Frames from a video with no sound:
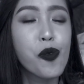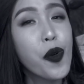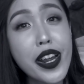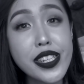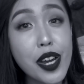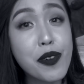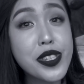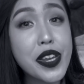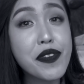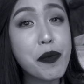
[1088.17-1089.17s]
where's our
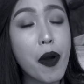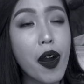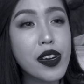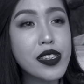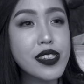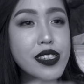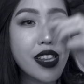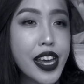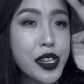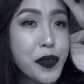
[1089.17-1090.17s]
safety box?
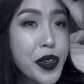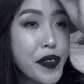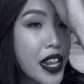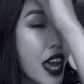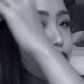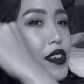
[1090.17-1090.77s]
Like, do we even have